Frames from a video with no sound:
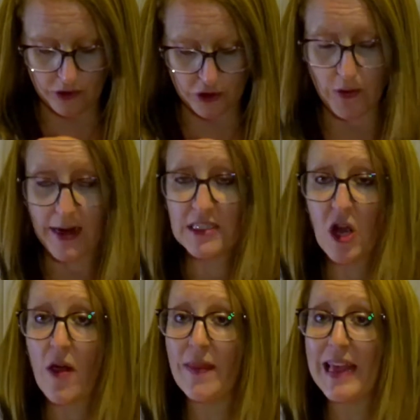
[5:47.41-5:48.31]
trace
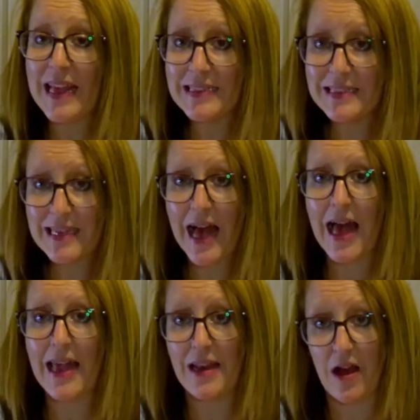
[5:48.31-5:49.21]
on the
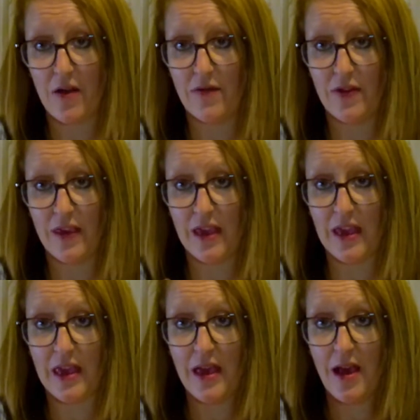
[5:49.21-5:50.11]
inside of the
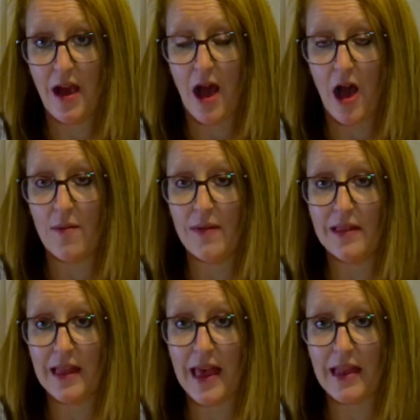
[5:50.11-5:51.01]

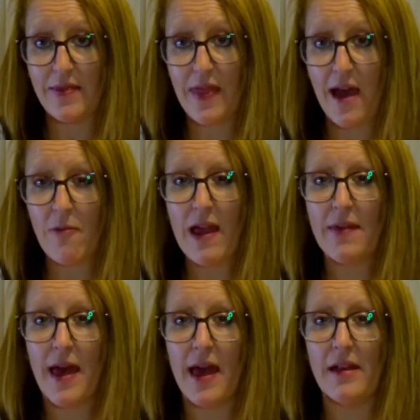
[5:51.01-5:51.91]
lid. That way
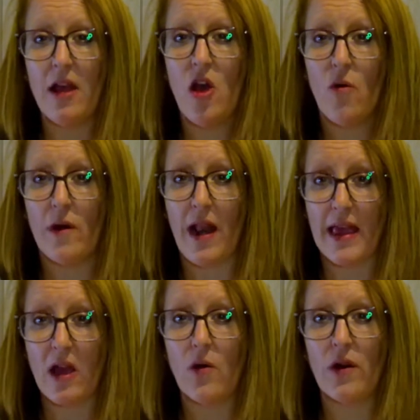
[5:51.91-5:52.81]
then, when I
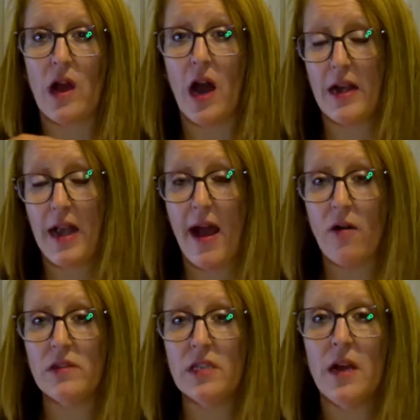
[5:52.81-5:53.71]
go to cut it
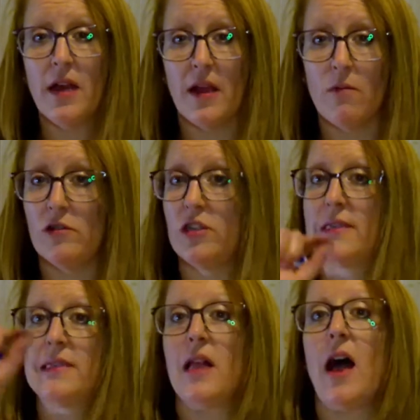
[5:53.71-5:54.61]
out, it will just
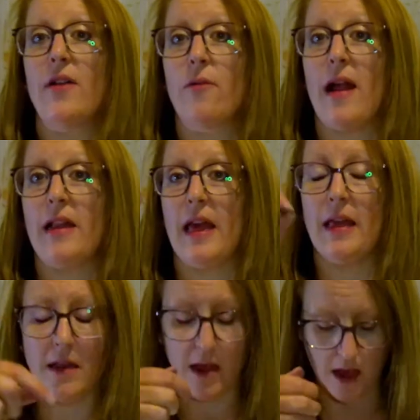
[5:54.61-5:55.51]
slide right in.
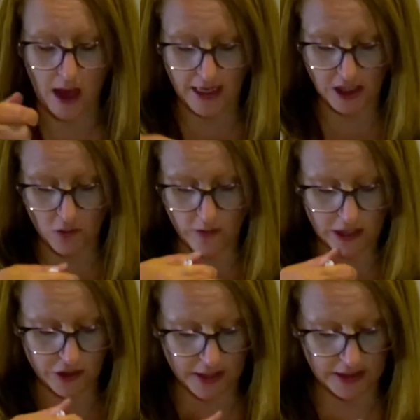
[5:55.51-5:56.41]
I don't want
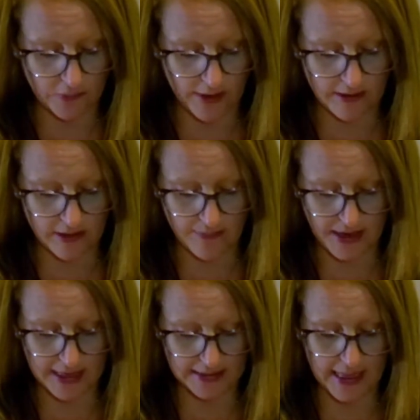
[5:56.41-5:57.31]
to trace around it
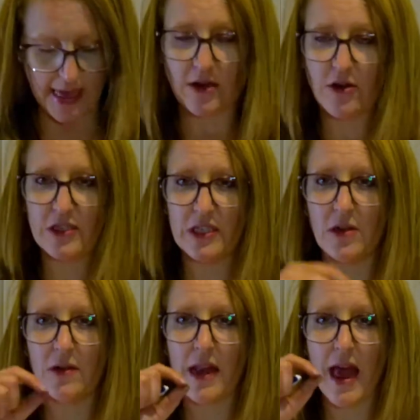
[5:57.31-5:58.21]
because then you're still
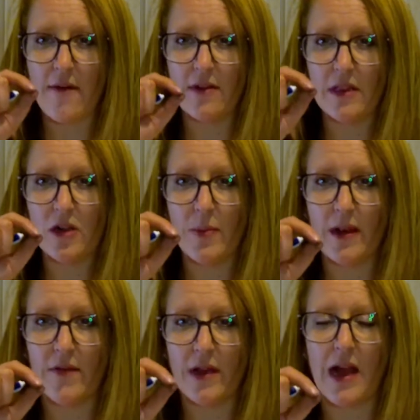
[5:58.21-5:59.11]
going to have a little bit of
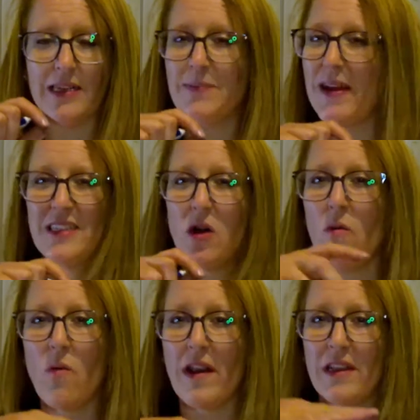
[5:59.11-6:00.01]
a cusp. I don't
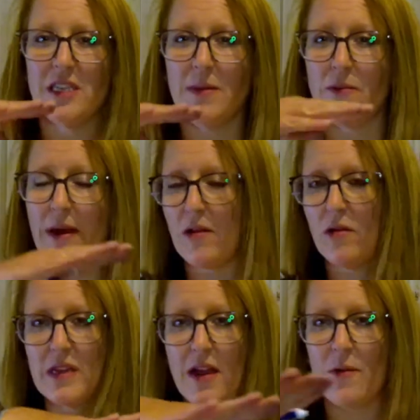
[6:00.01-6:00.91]
want it to be wrinkled.
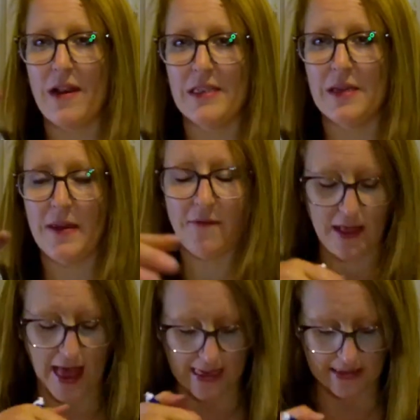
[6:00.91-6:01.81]
I want it to be
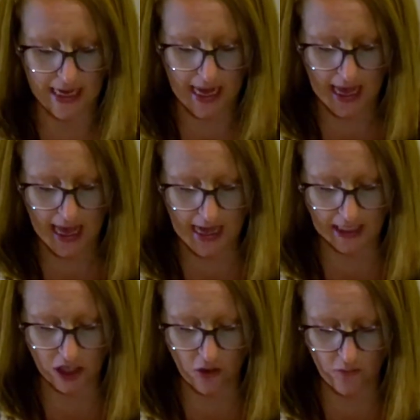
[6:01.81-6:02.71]
flat. And I
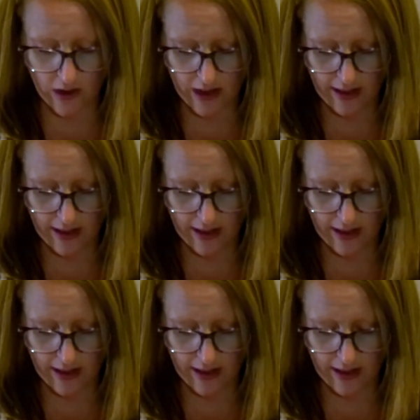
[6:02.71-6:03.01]
don't want to